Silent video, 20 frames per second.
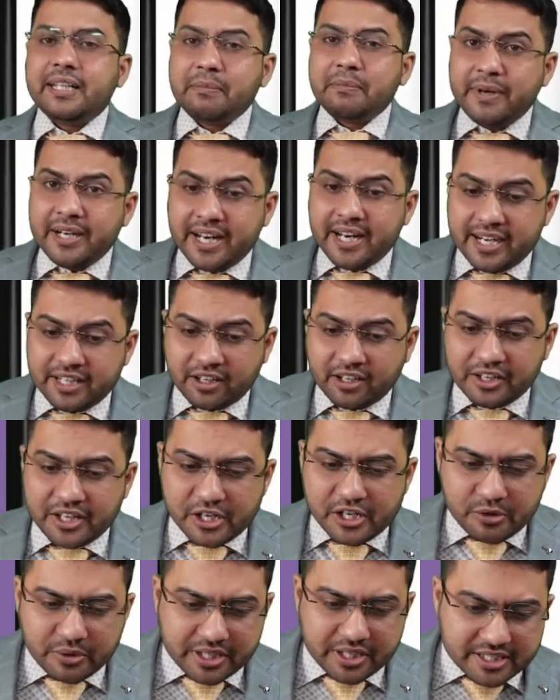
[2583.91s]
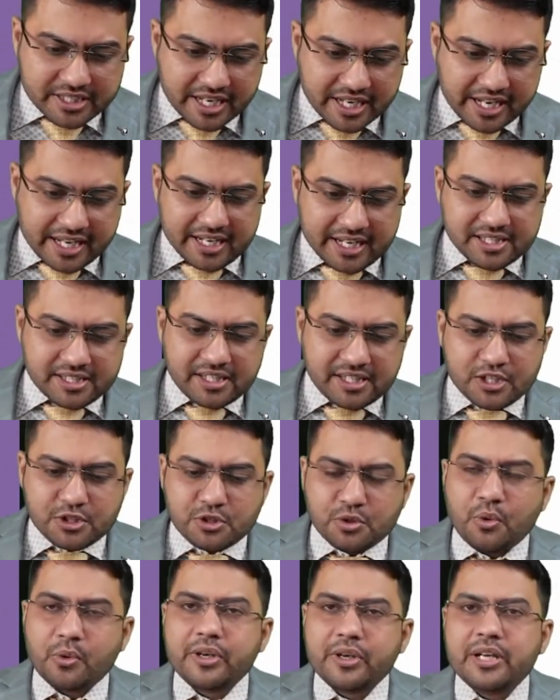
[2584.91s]
dividend on equity shares is
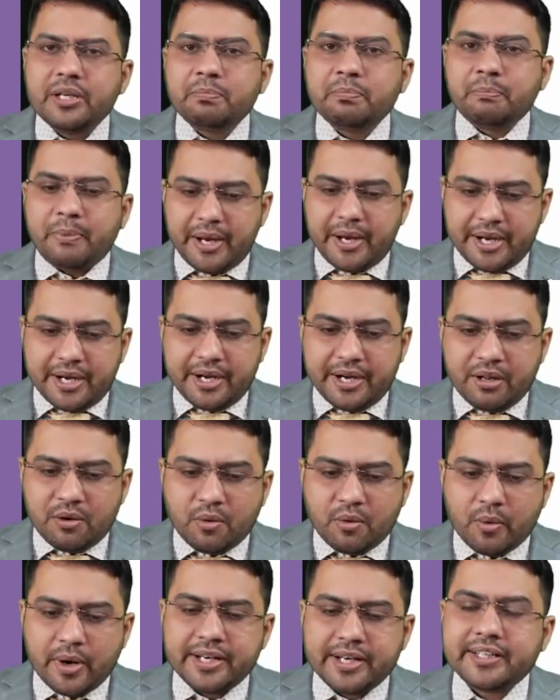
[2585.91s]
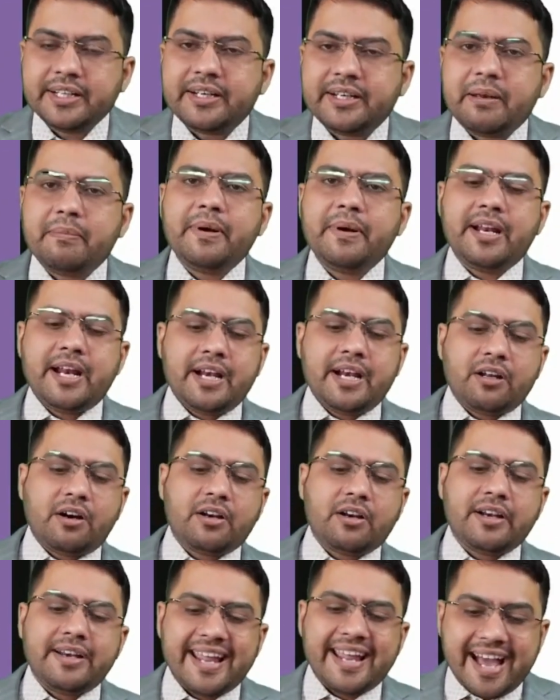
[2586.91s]
only paid when the dividend
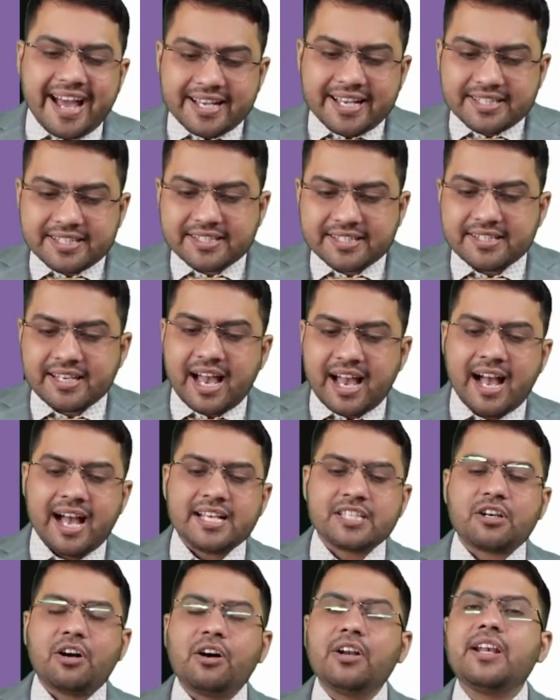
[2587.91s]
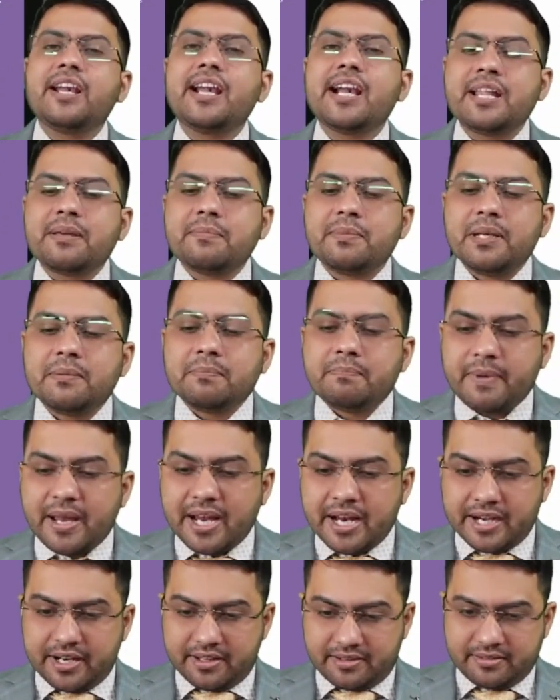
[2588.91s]
on dash has already been
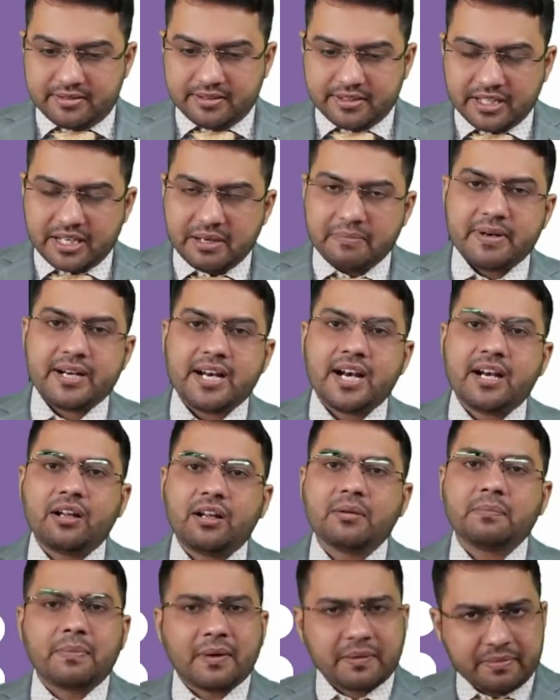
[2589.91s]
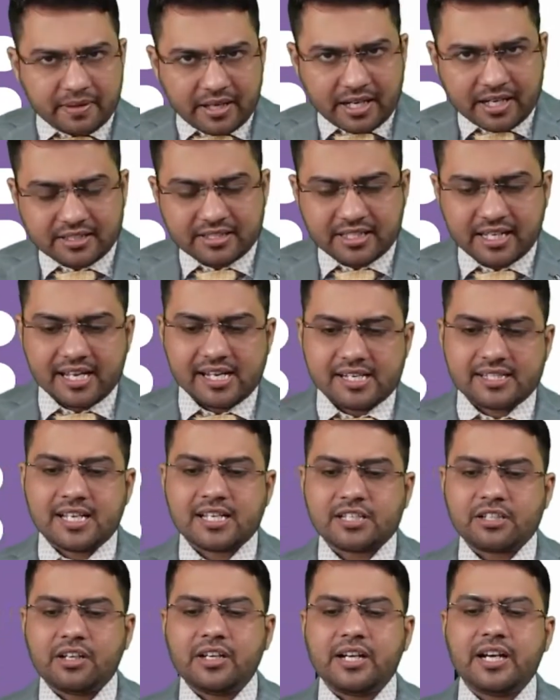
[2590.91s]
paid. The dividend on preference shares
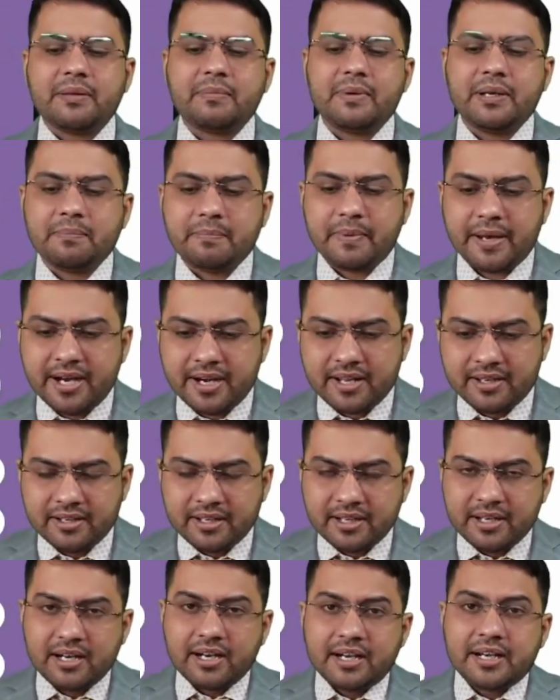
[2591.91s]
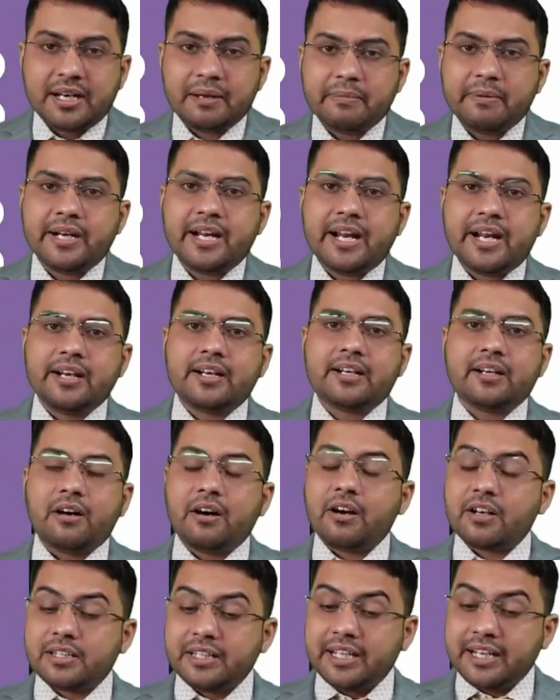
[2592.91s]
has already been paid. Dividend
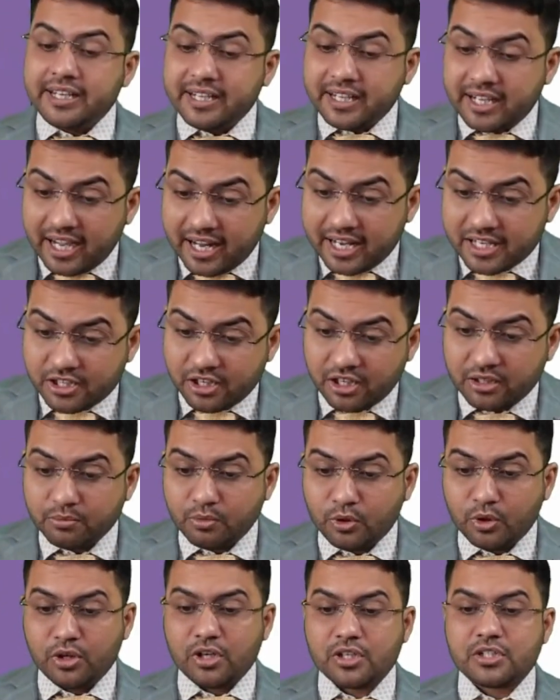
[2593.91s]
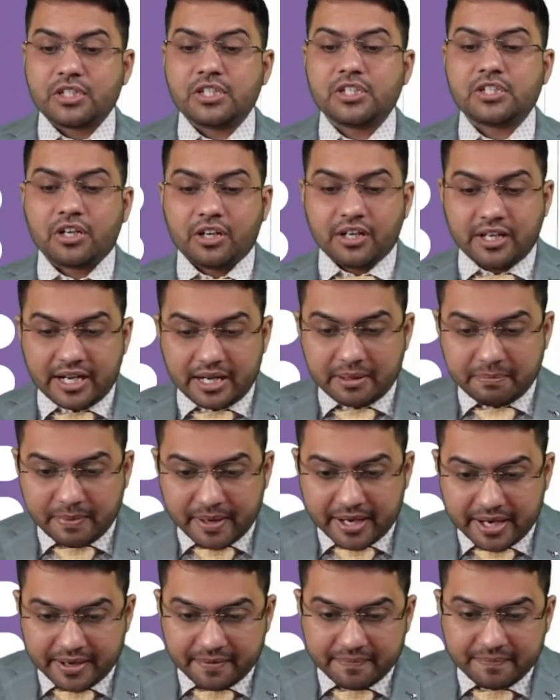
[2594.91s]
or the interest on bonus is already
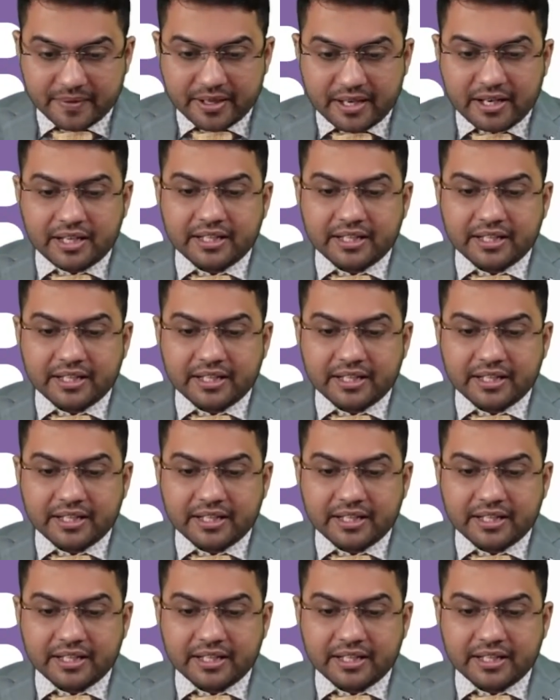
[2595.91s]
paid,